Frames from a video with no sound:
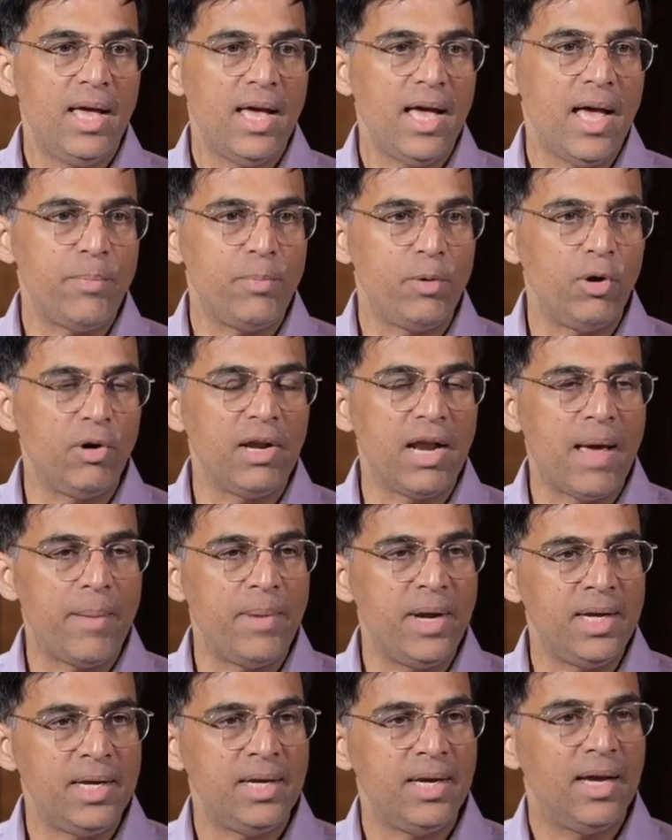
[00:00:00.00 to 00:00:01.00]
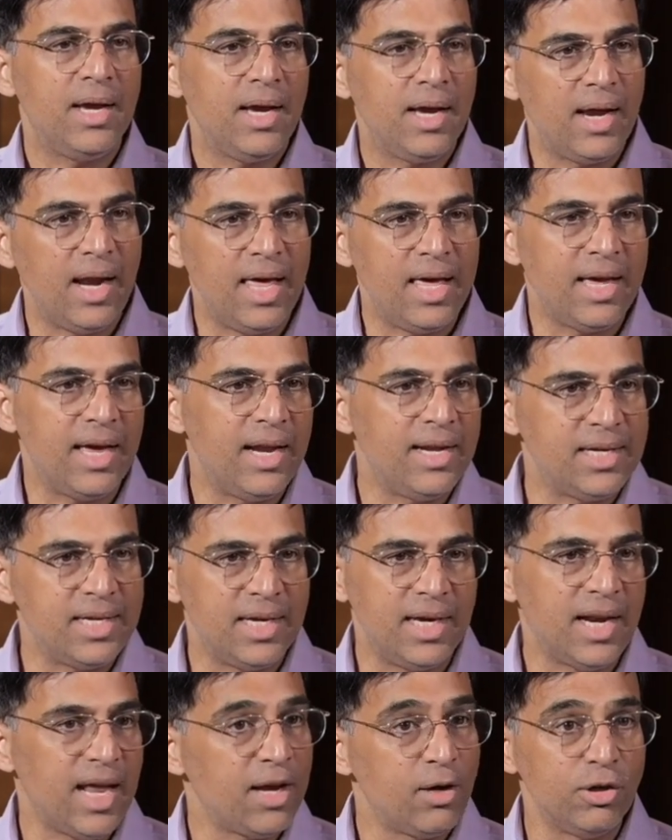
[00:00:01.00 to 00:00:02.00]
I program it, click enter,
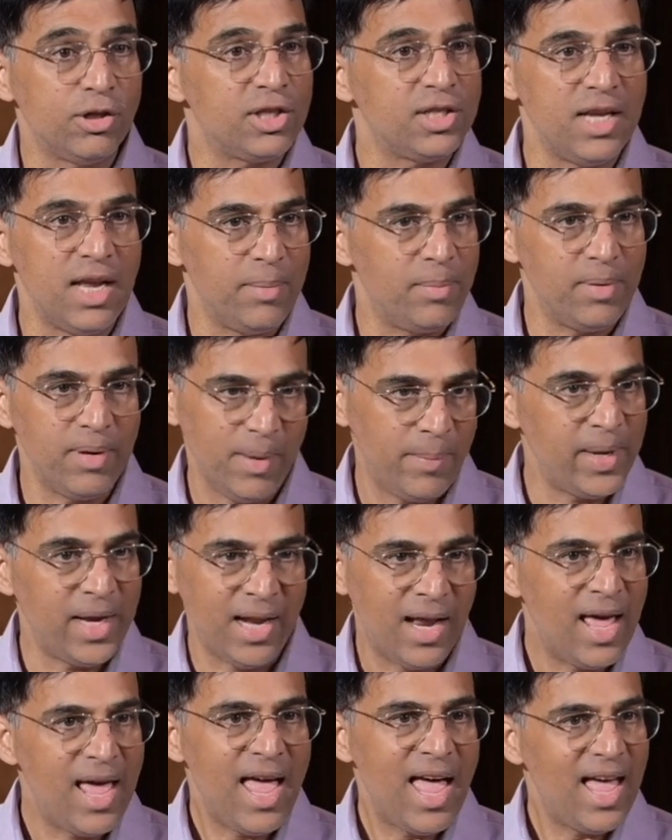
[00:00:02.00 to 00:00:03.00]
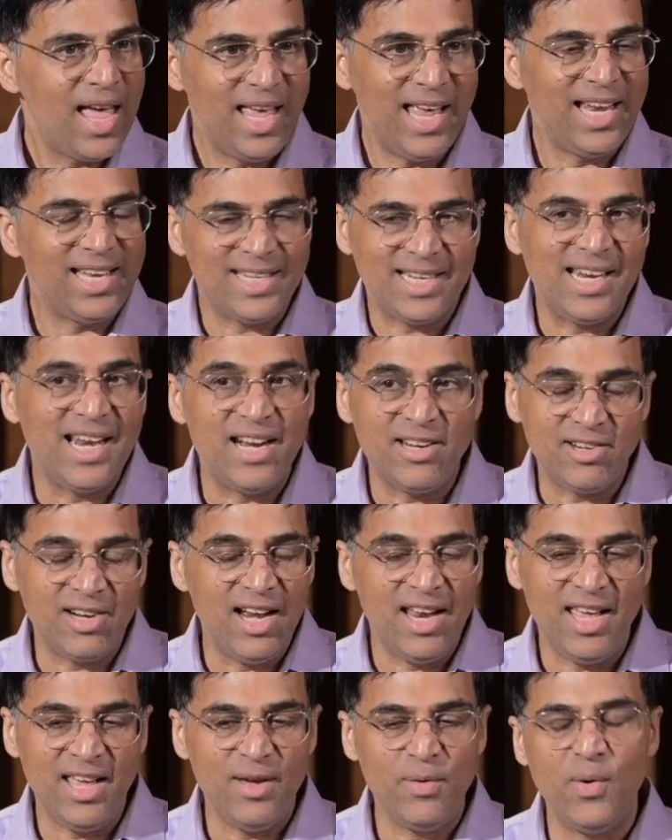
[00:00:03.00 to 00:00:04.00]
and I go to sleep. I mean, Wow. It
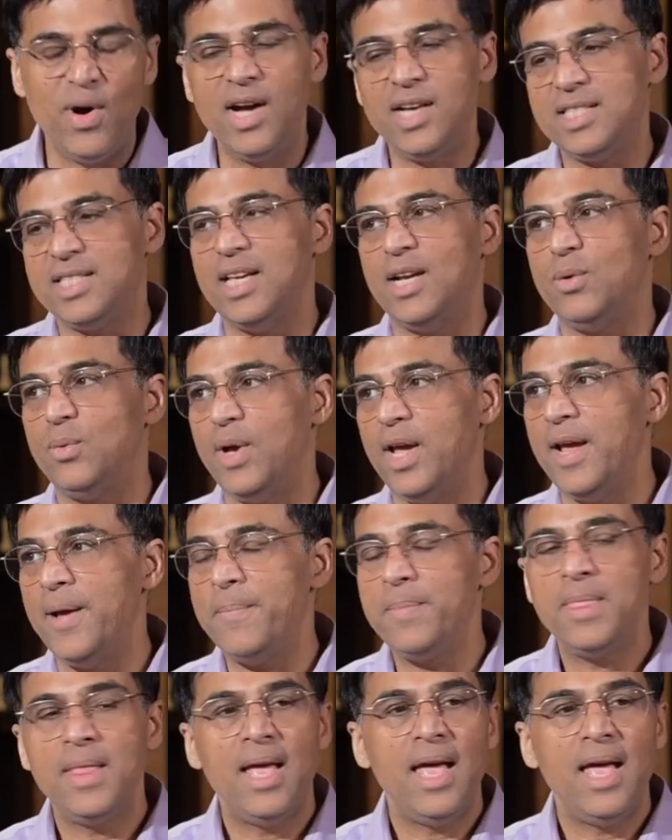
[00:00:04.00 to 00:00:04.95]
literally works that way. Yeah.